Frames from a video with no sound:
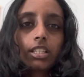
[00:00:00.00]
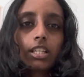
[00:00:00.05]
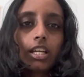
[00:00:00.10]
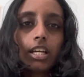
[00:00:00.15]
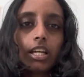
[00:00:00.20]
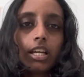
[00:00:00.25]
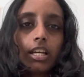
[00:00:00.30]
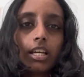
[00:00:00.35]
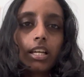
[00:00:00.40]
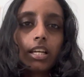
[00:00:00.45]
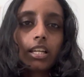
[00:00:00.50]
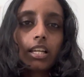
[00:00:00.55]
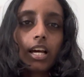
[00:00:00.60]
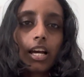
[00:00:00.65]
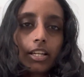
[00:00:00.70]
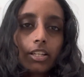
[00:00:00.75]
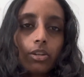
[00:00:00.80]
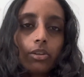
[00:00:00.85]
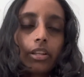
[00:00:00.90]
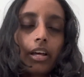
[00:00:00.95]
and I
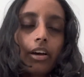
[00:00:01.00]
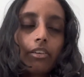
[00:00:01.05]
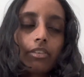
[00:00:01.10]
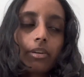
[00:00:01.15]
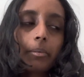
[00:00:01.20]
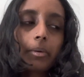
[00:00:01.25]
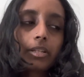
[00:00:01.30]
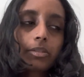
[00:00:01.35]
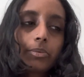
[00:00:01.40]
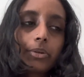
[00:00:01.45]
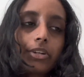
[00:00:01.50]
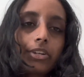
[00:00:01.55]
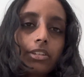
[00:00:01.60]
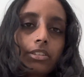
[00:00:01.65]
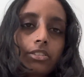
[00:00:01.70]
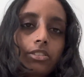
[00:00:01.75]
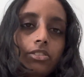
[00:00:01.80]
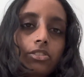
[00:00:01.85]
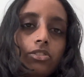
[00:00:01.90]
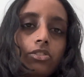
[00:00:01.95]
know that from
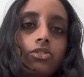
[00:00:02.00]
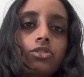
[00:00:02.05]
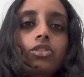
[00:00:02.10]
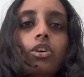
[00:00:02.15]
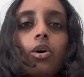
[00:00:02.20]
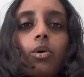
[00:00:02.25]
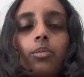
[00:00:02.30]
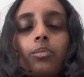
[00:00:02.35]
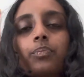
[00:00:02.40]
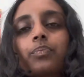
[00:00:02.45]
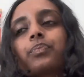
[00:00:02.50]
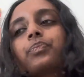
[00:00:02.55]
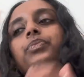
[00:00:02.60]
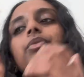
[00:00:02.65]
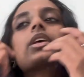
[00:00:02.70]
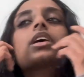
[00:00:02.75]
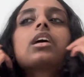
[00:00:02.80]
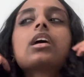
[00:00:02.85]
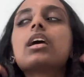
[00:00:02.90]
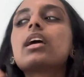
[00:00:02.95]
experience. So
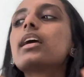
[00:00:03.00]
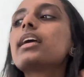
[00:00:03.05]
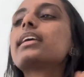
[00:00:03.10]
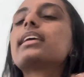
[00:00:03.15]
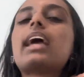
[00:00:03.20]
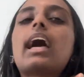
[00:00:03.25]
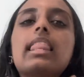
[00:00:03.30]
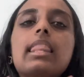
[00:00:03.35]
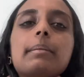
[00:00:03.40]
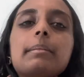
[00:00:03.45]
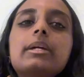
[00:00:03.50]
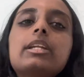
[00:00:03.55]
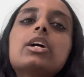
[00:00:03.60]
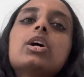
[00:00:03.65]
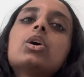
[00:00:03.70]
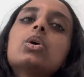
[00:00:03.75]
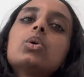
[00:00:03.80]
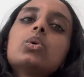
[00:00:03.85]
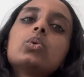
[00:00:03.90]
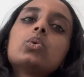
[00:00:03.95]
yeah, let me
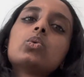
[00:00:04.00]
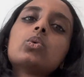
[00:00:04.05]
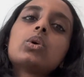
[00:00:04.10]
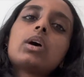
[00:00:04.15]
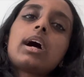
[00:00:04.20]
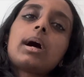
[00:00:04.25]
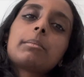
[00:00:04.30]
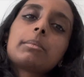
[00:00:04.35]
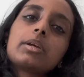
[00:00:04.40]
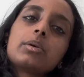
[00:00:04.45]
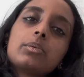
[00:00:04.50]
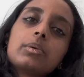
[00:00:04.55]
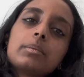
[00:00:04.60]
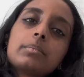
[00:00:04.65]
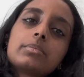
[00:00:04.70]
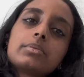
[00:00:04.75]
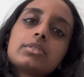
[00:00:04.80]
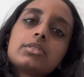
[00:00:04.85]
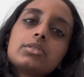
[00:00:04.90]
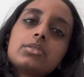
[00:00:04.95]
know how many
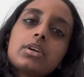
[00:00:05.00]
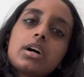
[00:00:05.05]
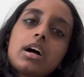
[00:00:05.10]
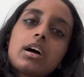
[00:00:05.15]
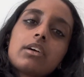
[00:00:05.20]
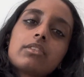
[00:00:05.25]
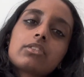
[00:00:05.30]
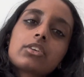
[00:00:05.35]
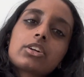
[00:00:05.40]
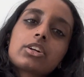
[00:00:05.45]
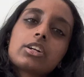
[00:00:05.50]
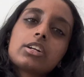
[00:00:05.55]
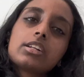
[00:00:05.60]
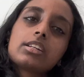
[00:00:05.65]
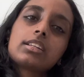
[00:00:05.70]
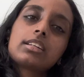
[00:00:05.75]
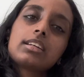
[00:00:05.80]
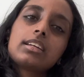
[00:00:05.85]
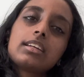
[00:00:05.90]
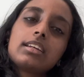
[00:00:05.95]
whips you have
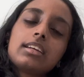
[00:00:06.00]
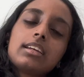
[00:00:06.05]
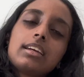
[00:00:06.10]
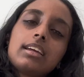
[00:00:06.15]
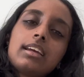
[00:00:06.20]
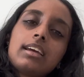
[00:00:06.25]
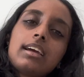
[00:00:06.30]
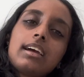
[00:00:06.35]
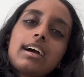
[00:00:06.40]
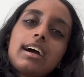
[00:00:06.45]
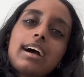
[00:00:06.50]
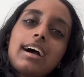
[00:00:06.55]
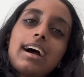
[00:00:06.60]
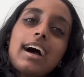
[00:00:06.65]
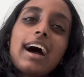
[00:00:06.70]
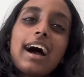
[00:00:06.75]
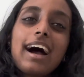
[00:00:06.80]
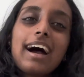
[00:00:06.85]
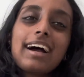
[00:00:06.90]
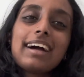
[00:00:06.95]
currently.
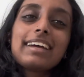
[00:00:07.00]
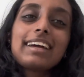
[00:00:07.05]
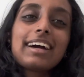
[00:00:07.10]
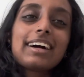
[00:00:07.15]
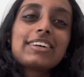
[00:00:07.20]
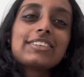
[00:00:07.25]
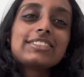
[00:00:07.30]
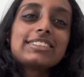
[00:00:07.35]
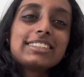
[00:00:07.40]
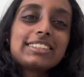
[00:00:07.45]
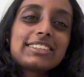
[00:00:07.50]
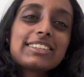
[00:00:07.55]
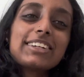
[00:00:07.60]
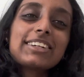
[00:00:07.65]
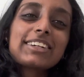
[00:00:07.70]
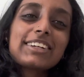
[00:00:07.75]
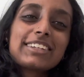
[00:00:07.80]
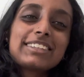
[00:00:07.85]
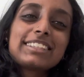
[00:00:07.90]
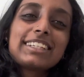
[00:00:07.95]
I have 0
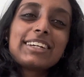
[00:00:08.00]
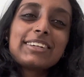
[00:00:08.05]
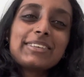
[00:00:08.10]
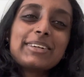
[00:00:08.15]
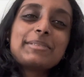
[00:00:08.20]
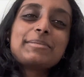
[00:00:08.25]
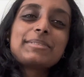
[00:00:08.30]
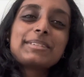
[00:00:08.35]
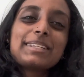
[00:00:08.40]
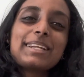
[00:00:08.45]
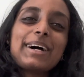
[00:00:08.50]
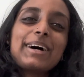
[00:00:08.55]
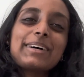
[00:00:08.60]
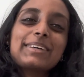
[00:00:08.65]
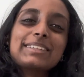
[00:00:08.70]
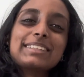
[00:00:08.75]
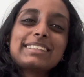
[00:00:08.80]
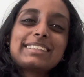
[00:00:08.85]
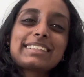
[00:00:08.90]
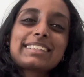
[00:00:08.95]
crochet whips now,
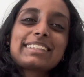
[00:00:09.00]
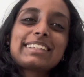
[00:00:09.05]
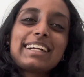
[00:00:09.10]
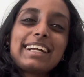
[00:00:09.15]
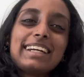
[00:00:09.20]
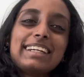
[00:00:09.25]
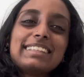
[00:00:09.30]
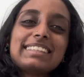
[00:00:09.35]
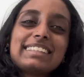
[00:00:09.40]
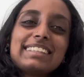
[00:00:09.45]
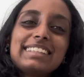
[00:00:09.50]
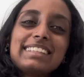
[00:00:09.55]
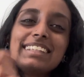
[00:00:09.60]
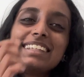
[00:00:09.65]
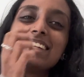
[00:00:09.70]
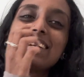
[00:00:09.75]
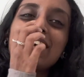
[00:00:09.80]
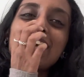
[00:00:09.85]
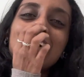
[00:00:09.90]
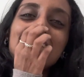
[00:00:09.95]
which is crazy.
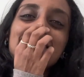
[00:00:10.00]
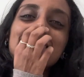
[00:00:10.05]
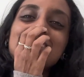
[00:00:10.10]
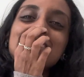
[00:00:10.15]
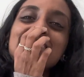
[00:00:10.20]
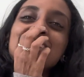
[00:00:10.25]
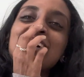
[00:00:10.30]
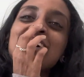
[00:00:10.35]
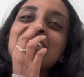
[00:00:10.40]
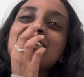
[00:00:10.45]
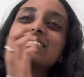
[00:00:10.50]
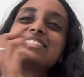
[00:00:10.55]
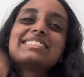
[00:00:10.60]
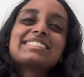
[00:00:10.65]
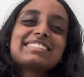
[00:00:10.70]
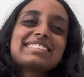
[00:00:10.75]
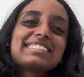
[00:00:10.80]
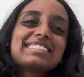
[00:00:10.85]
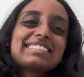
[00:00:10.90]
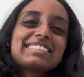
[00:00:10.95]
So
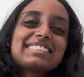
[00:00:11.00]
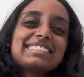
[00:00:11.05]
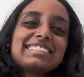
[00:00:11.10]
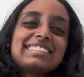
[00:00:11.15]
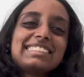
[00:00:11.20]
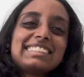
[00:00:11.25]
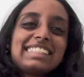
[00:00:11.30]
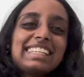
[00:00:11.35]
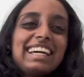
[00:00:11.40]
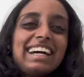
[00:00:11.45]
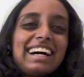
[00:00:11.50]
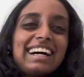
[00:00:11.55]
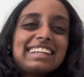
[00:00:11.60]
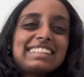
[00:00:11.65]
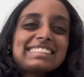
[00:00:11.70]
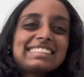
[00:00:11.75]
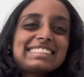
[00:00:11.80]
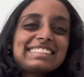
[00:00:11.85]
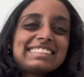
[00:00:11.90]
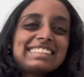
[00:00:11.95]
yeah,
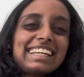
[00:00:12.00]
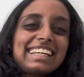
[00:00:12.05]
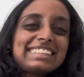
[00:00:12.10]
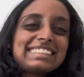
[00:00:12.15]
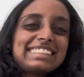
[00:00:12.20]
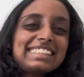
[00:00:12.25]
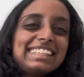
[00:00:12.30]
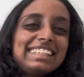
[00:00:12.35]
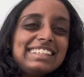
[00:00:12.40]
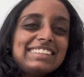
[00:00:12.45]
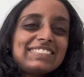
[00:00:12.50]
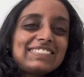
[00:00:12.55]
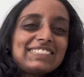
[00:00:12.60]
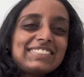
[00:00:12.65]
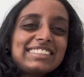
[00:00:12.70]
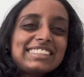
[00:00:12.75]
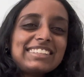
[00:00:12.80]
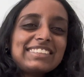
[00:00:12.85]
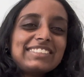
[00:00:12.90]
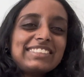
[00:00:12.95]
that's it
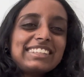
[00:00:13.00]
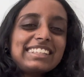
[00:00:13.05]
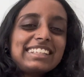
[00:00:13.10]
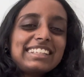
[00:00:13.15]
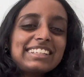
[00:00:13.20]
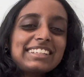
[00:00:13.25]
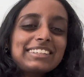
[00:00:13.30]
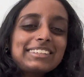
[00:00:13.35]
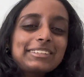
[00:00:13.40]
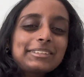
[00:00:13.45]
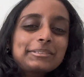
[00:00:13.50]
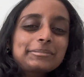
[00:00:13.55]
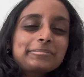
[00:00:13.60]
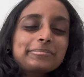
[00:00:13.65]
for the video.